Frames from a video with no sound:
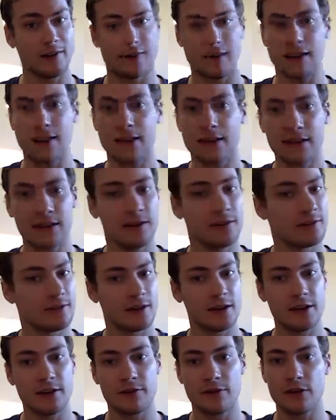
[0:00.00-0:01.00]
Telling these
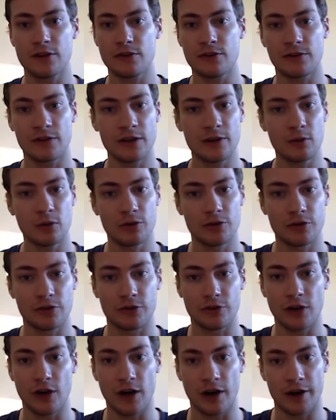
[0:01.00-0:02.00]
city officials they were
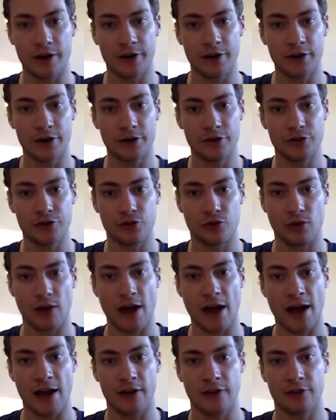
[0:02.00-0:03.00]
just utter
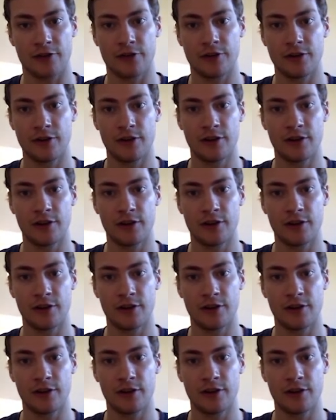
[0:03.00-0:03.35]
trash,